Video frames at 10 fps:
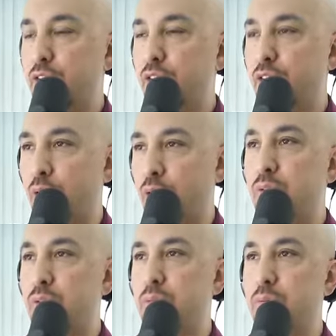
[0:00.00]

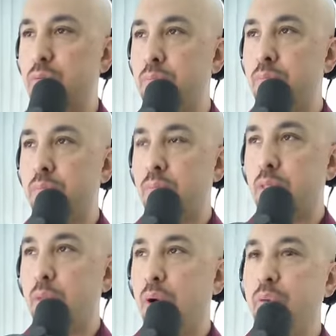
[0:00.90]
certain
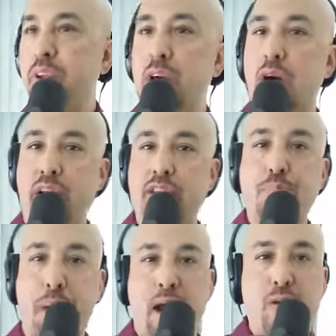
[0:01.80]
what we know as
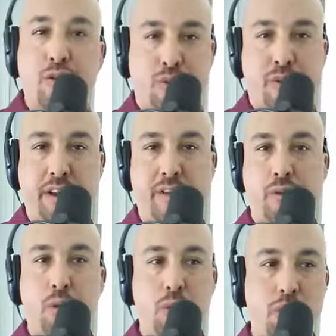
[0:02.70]
power
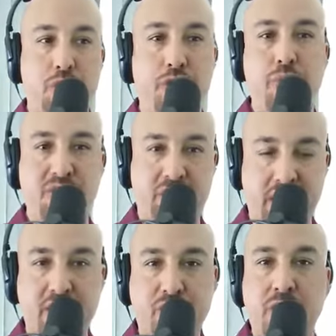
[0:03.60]
drinks or to
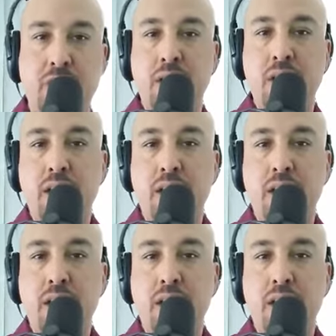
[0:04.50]
assist